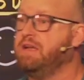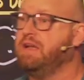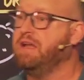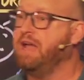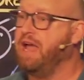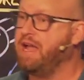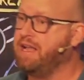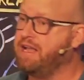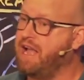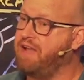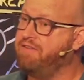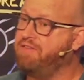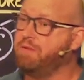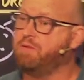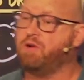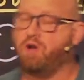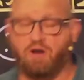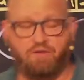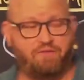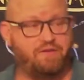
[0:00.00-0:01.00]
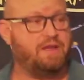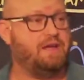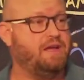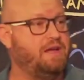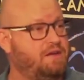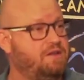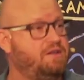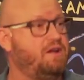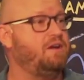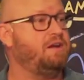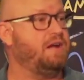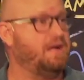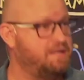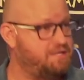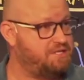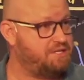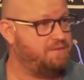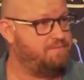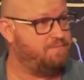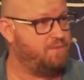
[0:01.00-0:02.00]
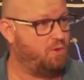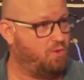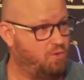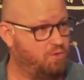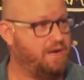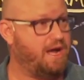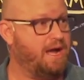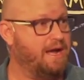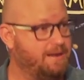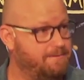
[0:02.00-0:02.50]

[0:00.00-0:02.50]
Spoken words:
and gave them coffee and donuts all day.